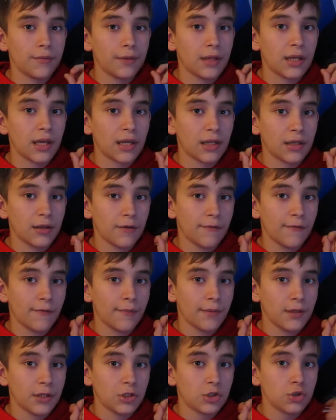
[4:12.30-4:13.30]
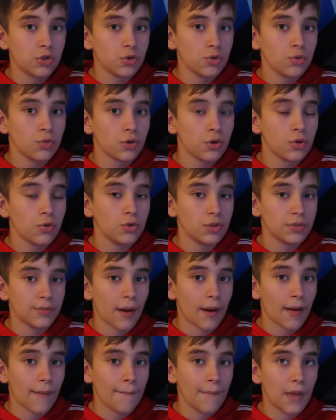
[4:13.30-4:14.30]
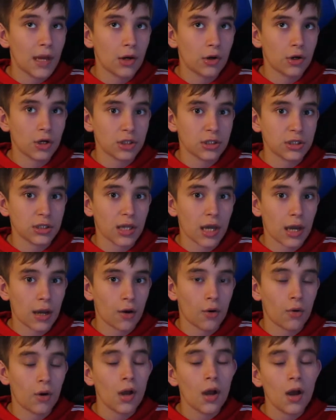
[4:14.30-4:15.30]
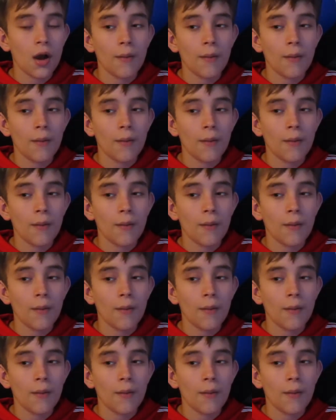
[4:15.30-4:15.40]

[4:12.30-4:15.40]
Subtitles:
to be getting UVB soon, who's my male Crested Gecko.